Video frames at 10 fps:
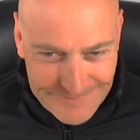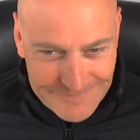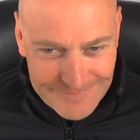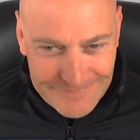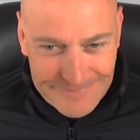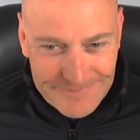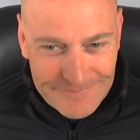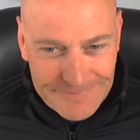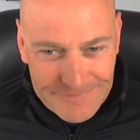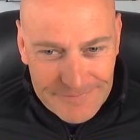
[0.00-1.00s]

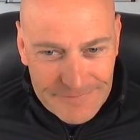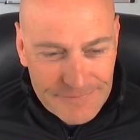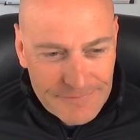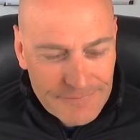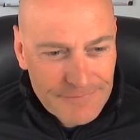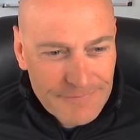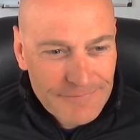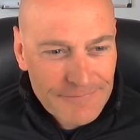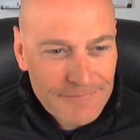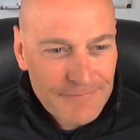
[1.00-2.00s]

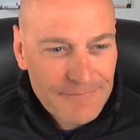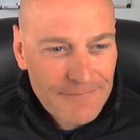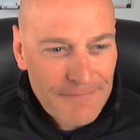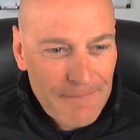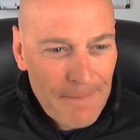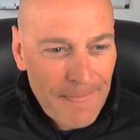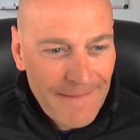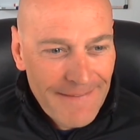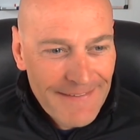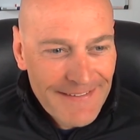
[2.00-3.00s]

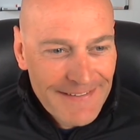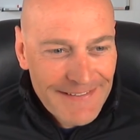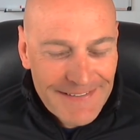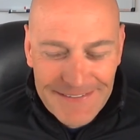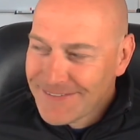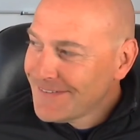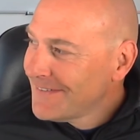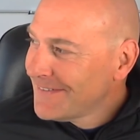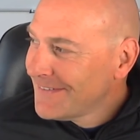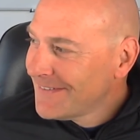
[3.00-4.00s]

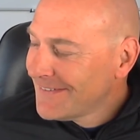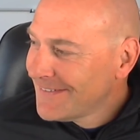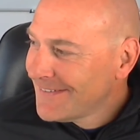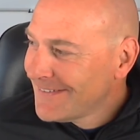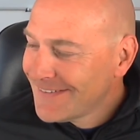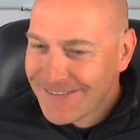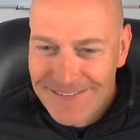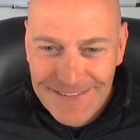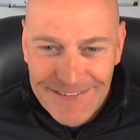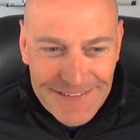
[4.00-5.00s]

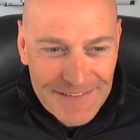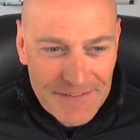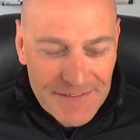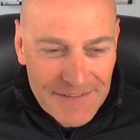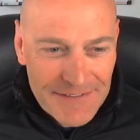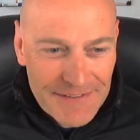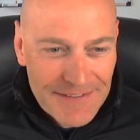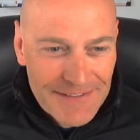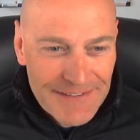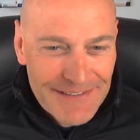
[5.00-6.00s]

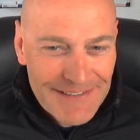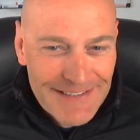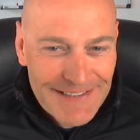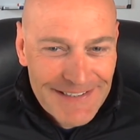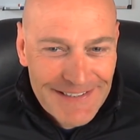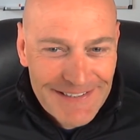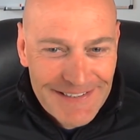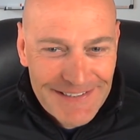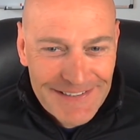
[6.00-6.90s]
(not speaking)